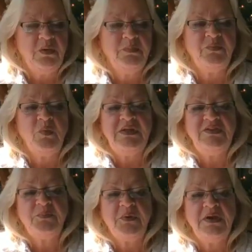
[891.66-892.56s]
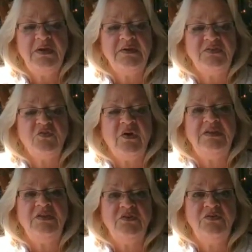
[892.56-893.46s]
but what he's bringing is
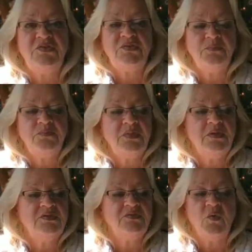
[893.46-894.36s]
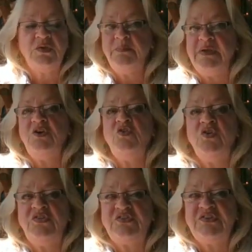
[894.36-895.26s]
great news. It's going to be
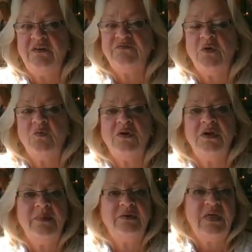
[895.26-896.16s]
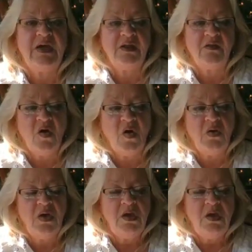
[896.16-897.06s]
good stuff. Don't worry about that at
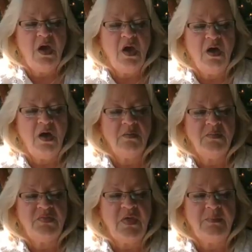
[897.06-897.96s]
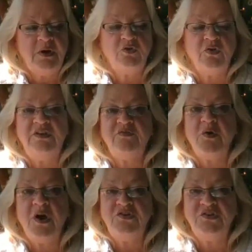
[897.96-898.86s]
all. Um, about creative
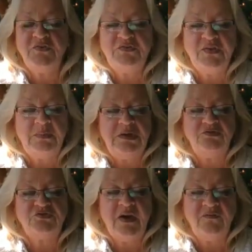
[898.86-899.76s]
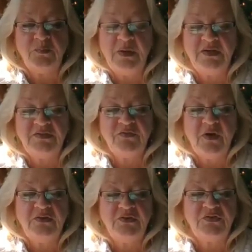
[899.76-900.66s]
projects for some of you, travel plans
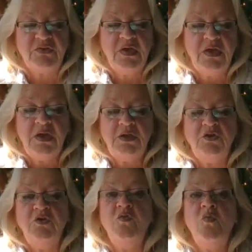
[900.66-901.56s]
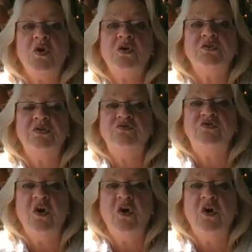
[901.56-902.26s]
for others, new work, new